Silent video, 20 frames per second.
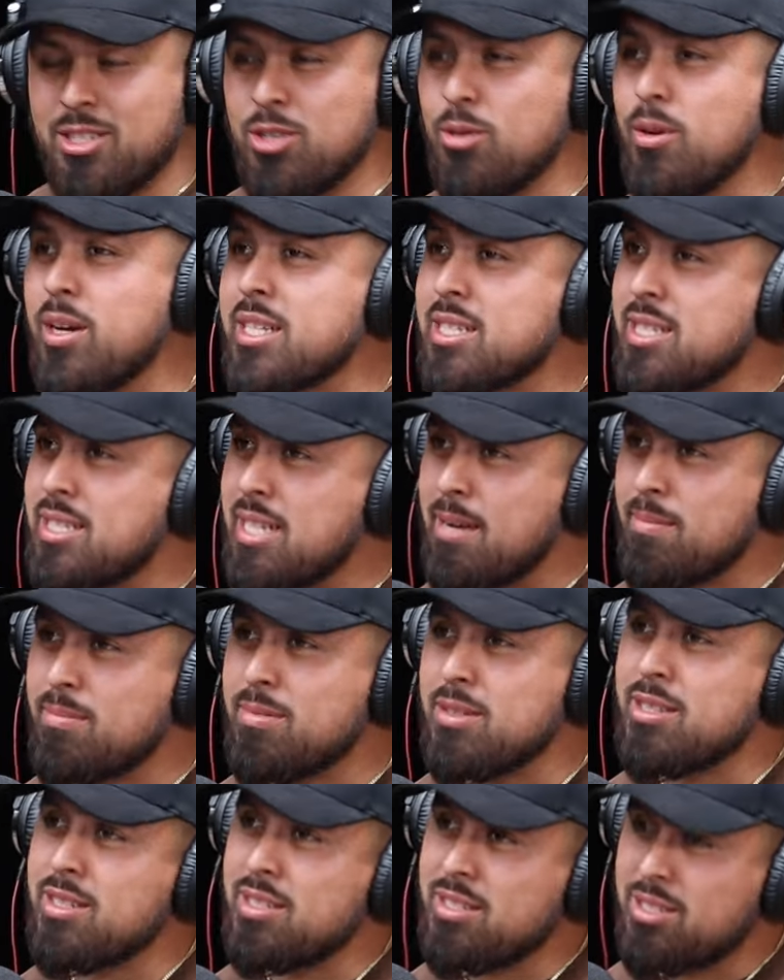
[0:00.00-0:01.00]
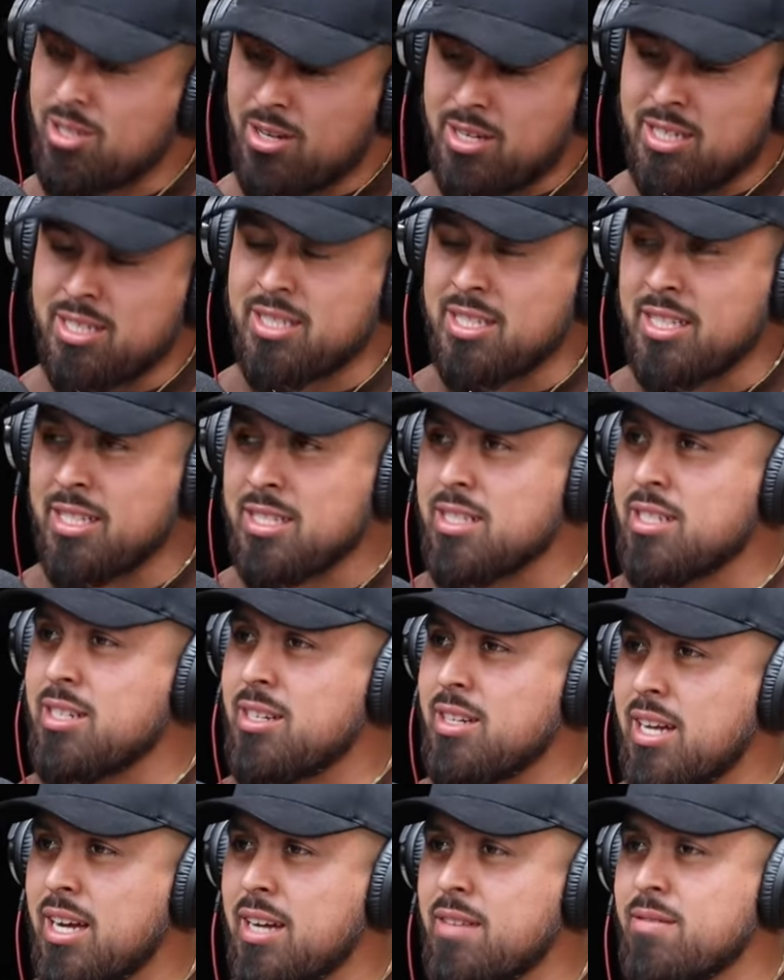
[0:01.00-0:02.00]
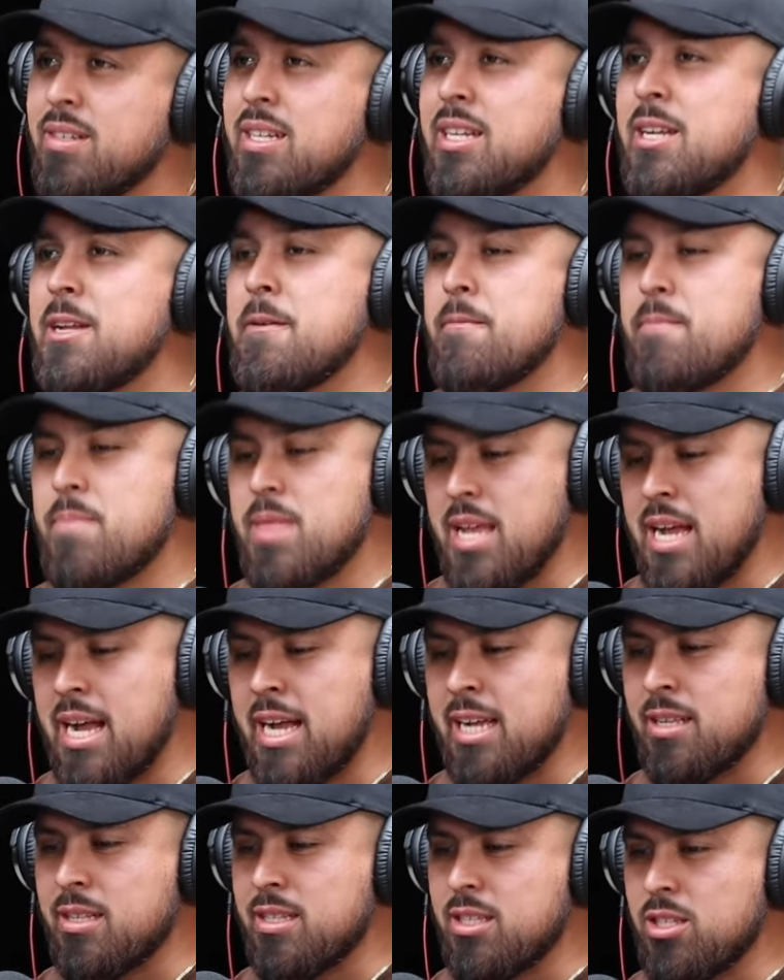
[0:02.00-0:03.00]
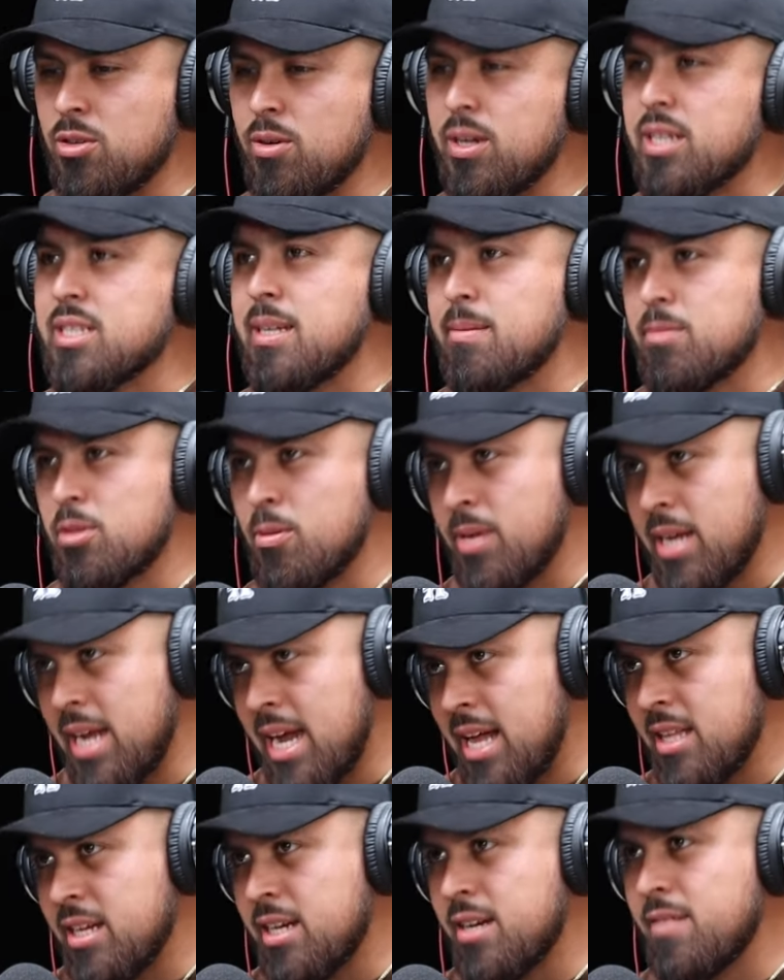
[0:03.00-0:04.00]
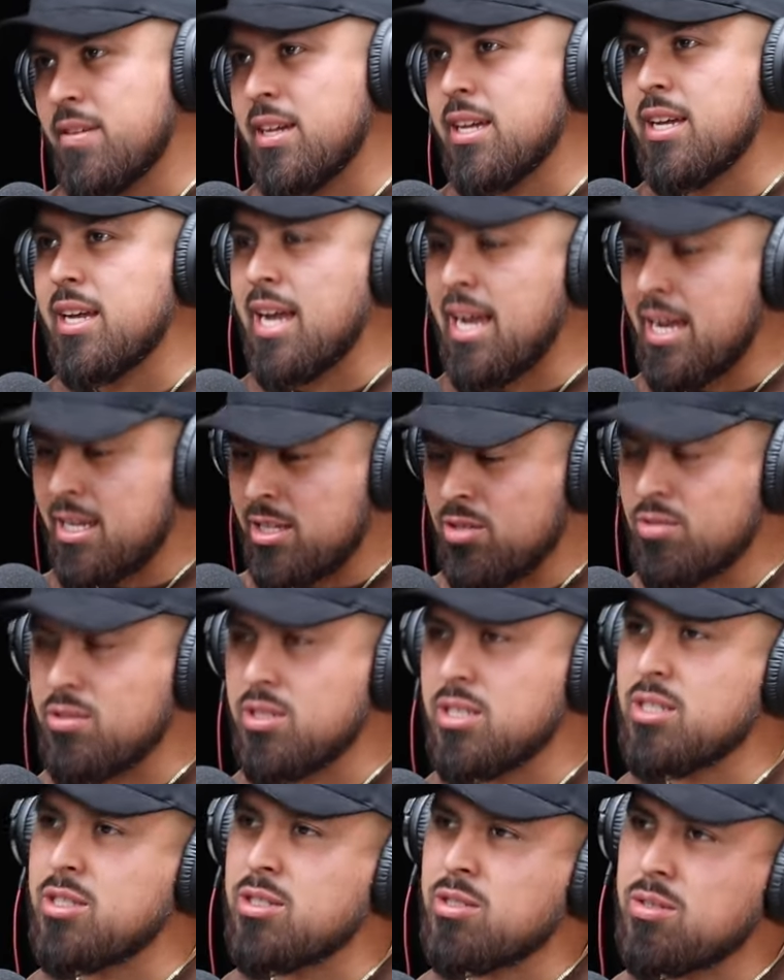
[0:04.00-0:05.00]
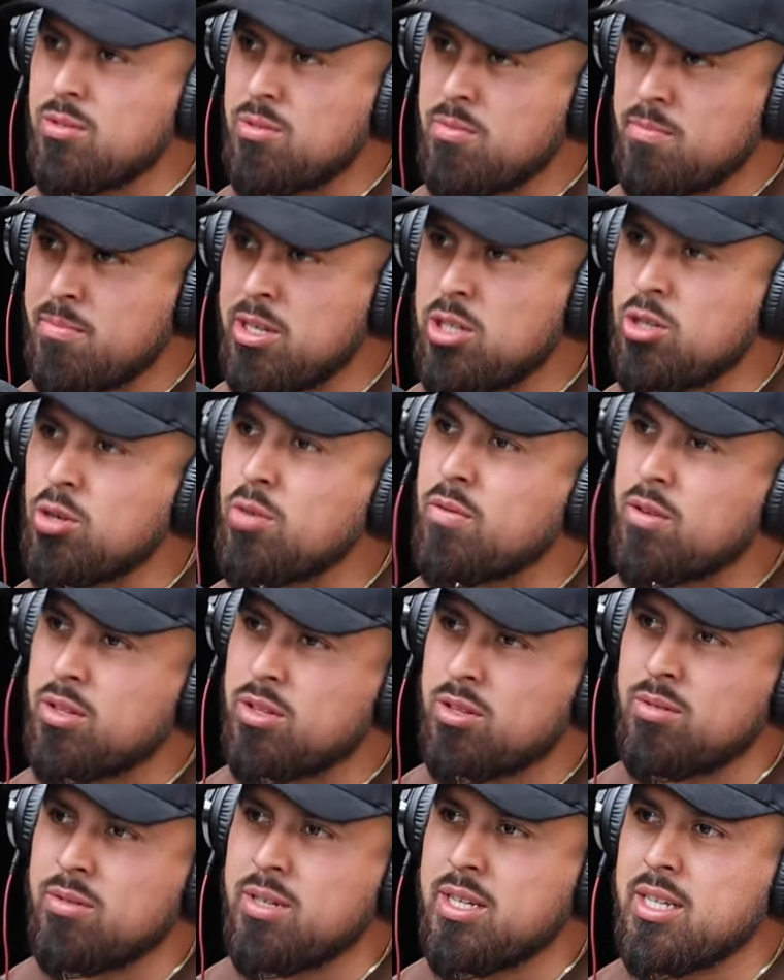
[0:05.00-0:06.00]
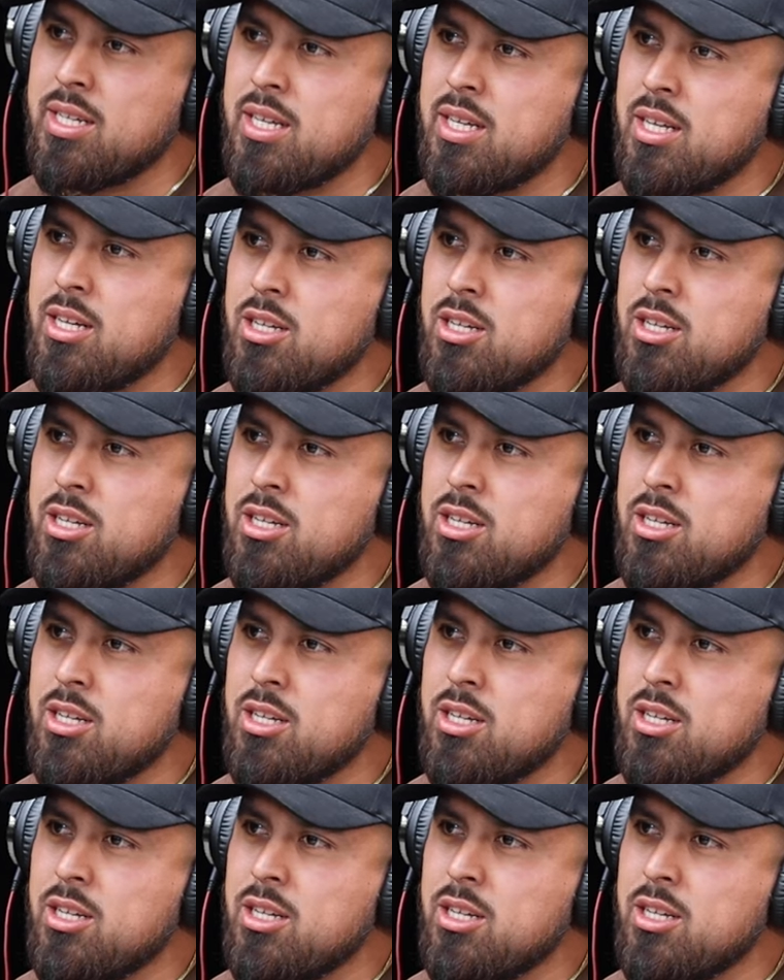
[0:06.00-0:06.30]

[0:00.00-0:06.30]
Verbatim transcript: you accept certain things in your life and you accept the reality of it and you just maneuver through it.